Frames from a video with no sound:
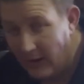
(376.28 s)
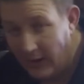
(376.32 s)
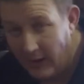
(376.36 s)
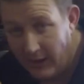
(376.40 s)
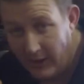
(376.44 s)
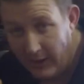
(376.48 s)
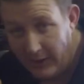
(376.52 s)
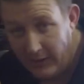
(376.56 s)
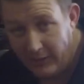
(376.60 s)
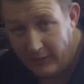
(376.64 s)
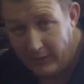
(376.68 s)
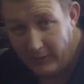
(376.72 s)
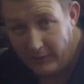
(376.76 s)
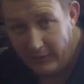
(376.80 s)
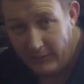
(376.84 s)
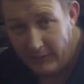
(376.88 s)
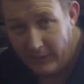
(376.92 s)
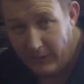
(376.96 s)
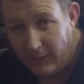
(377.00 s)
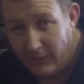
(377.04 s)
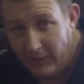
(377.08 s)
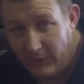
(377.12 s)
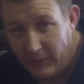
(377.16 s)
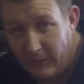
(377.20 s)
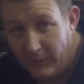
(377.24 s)
and you
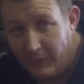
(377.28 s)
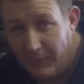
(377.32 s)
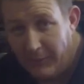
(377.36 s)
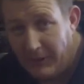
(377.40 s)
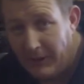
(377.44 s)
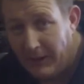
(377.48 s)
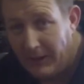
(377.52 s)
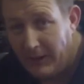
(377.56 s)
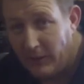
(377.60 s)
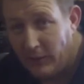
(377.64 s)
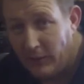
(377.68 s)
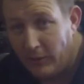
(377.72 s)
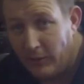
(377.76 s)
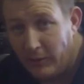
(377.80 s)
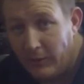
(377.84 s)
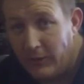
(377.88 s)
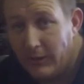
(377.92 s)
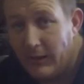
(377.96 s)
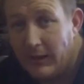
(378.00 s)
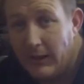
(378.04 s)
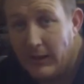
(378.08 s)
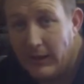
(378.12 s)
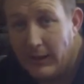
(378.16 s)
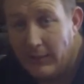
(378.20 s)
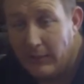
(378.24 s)
know depending on
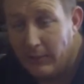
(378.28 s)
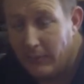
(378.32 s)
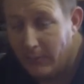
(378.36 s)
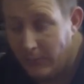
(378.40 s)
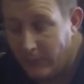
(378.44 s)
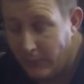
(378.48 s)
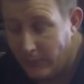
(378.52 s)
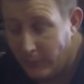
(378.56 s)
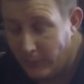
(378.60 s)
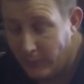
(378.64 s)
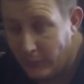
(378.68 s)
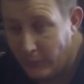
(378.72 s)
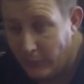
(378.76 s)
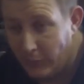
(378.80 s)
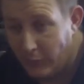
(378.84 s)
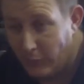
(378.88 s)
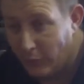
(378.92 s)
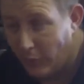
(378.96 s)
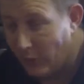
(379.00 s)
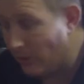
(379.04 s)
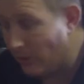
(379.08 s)
um, on